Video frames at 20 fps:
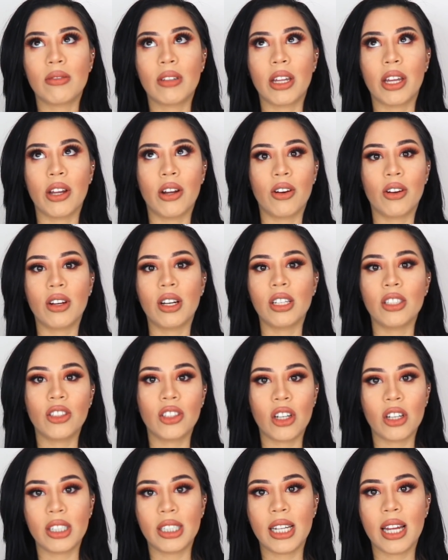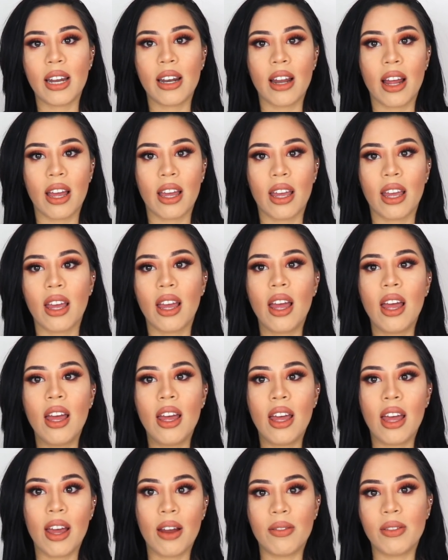hear gunshots at night,
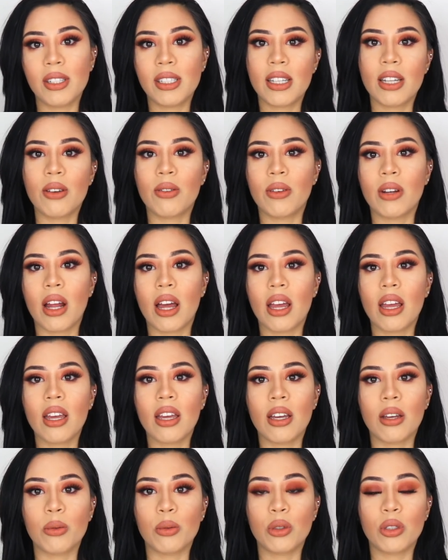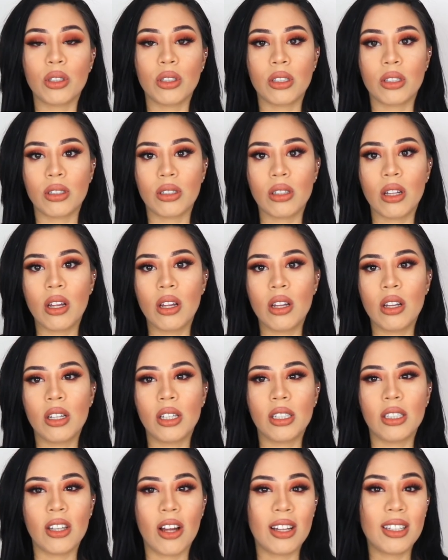every single night. It was just
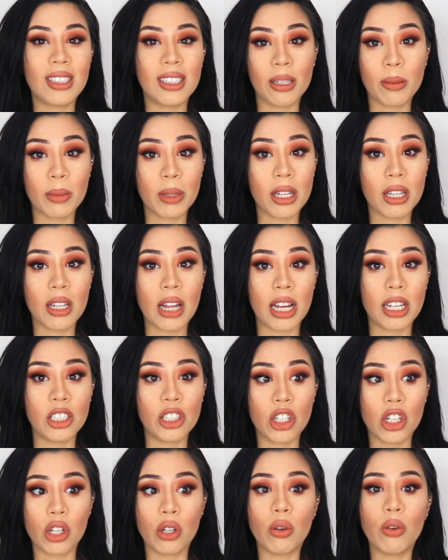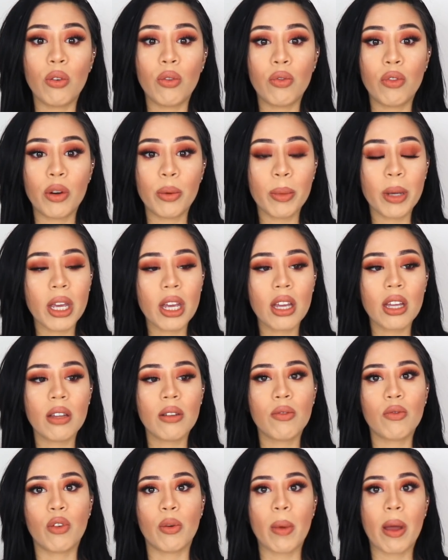not something ideal for
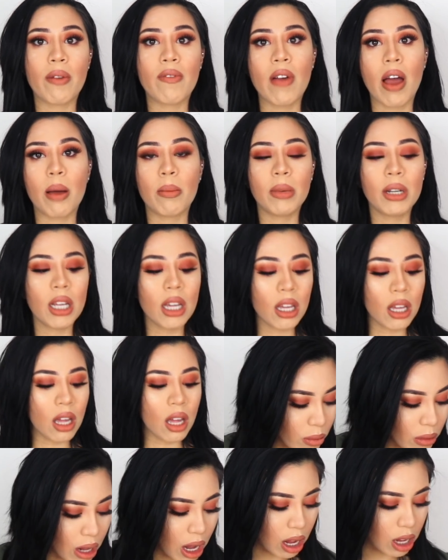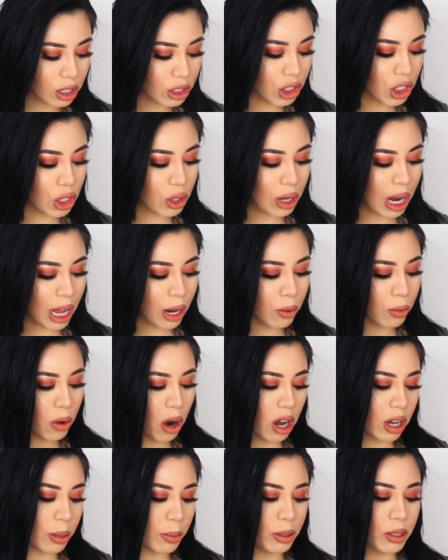me, for my family. Do you like
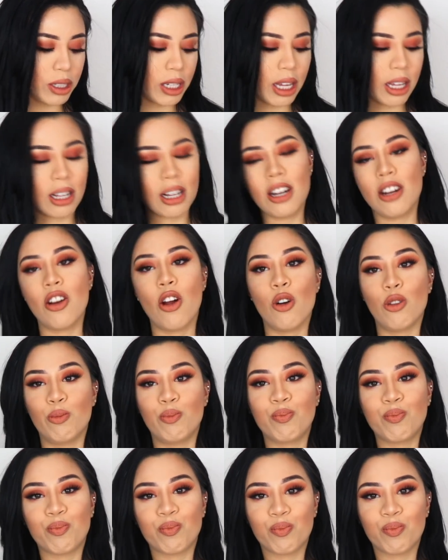rock music? No.